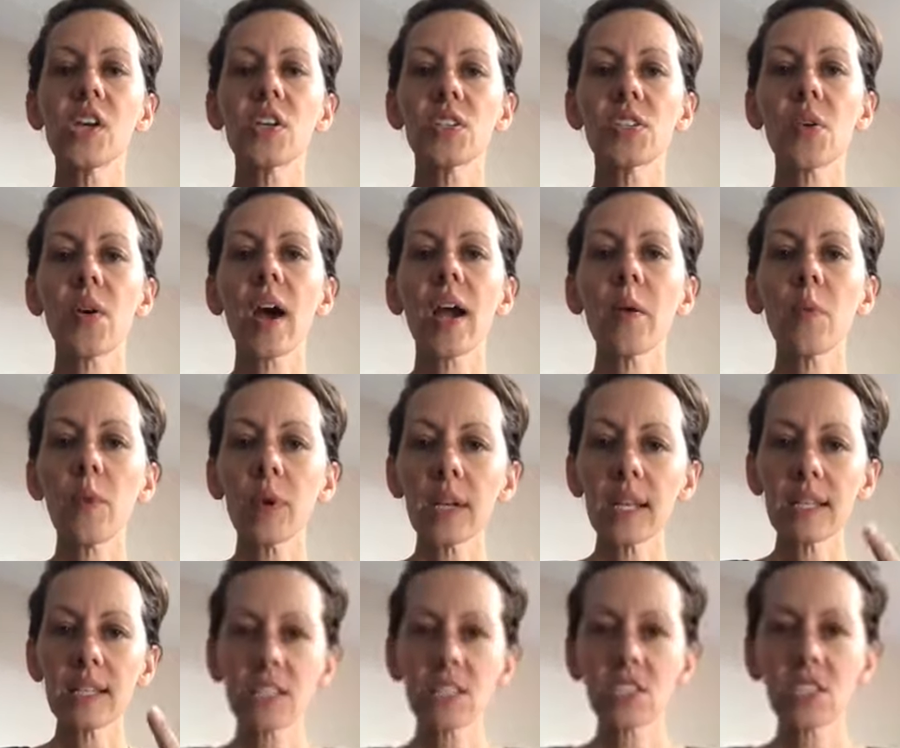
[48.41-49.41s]
So I want
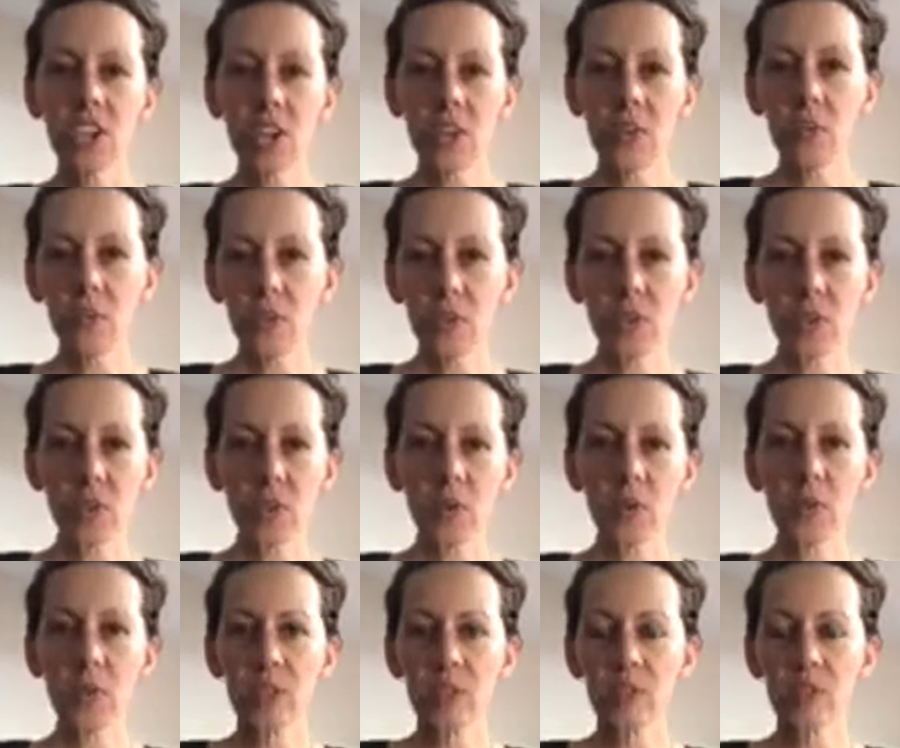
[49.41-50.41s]
to share with
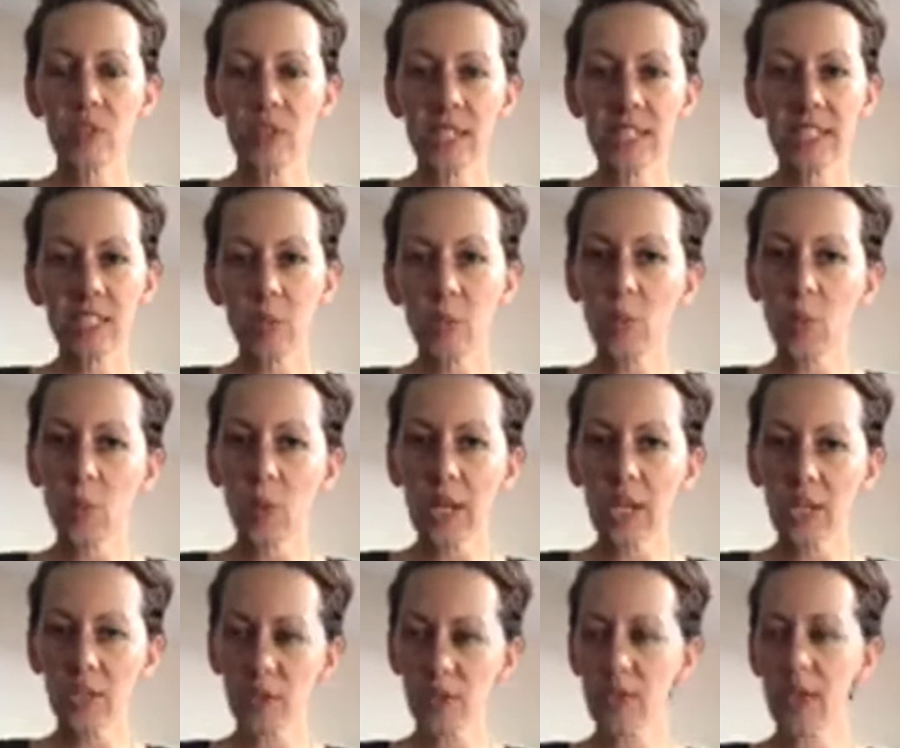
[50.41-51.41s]
you this very simple way
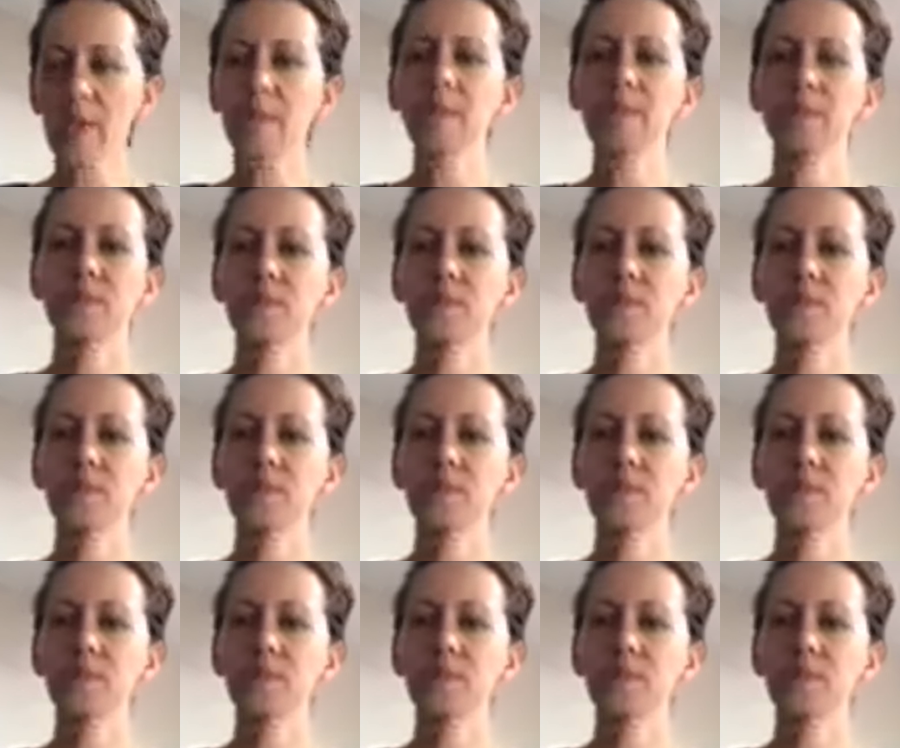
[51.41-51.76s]
to do that.